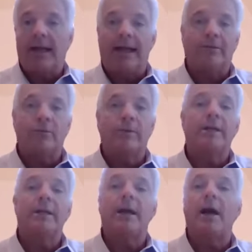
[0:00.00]
and
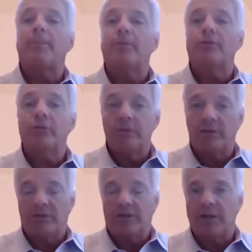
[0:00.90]
creating
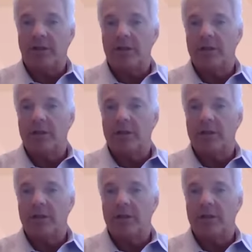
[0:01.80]
opportunity.